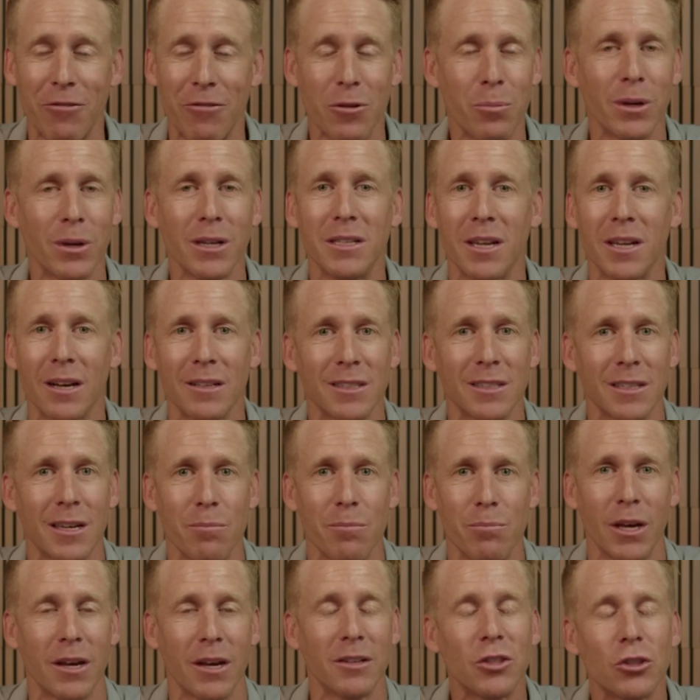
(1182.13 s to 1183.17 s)
everybody
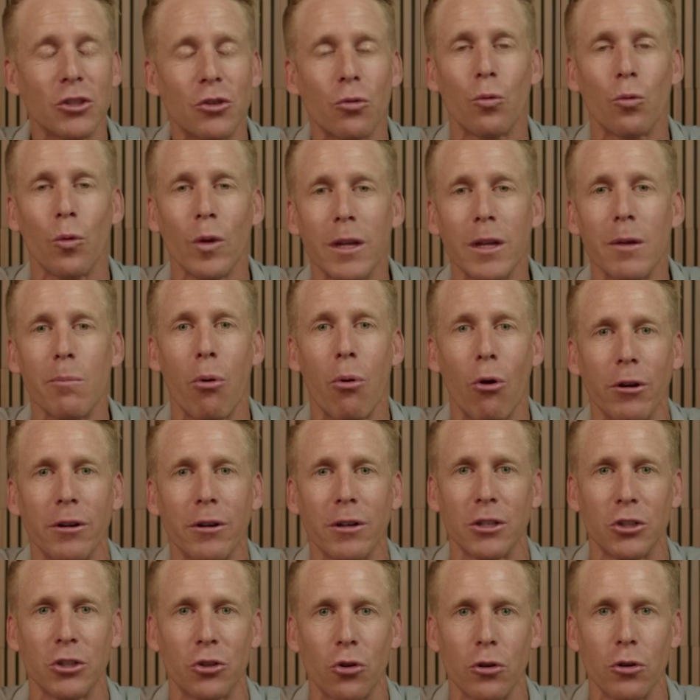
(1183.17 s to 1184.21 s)
does it because it's really
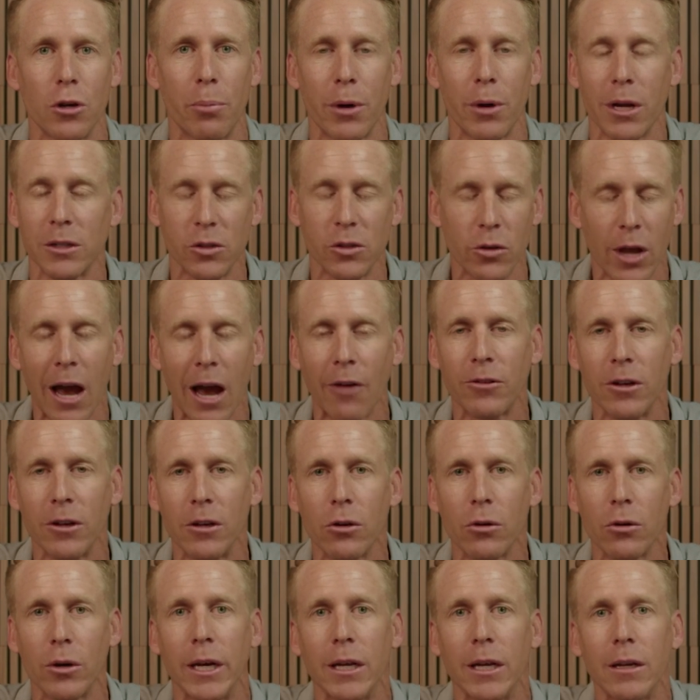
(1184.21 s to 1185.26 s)
important to control your brand. So you
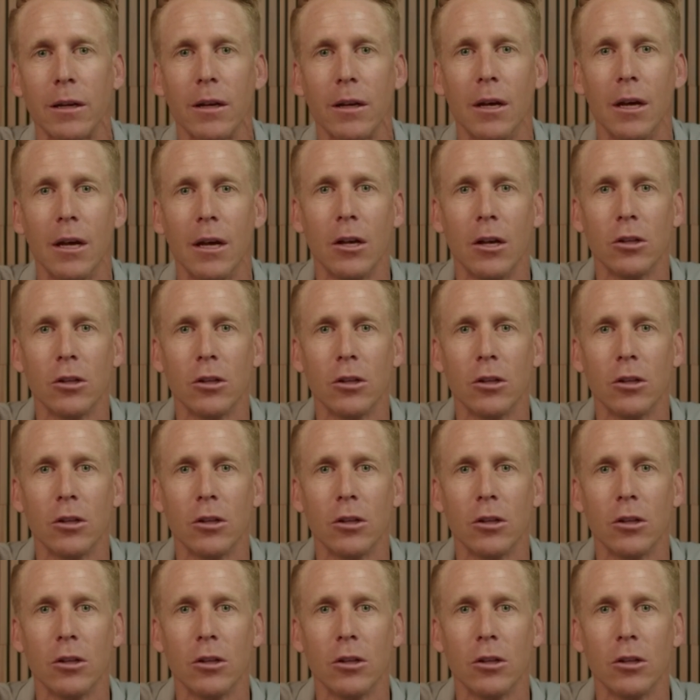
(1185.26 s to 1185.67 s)
have to do it.